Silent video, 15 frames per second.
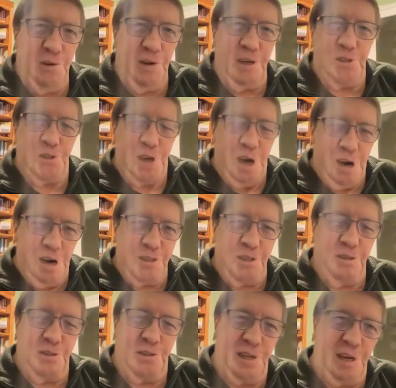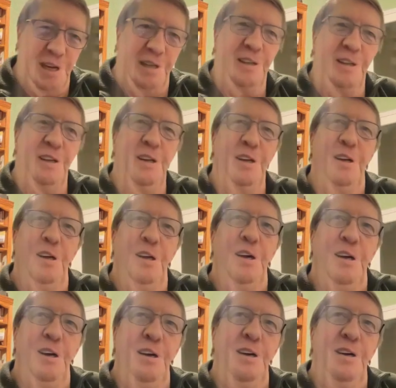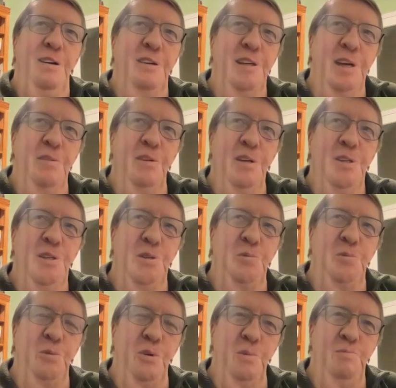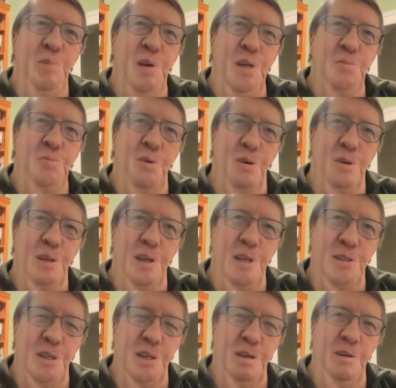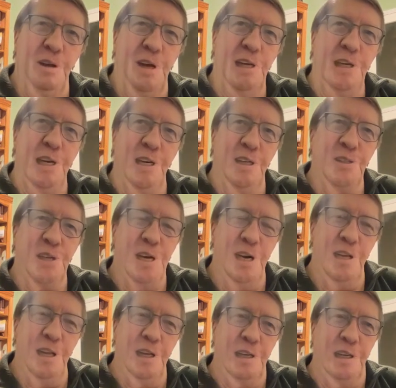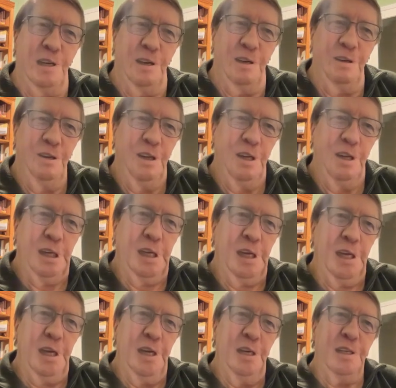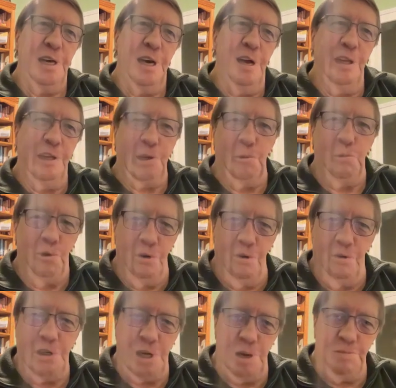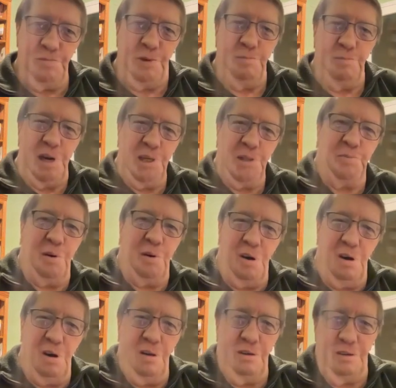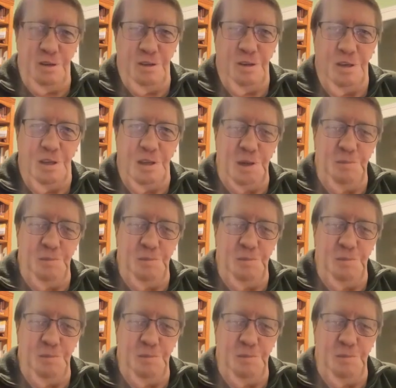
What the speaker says: when it starts. It's like, okay, what is this World Baseball Classic? I get it's kind of like a World Cup for baseball or an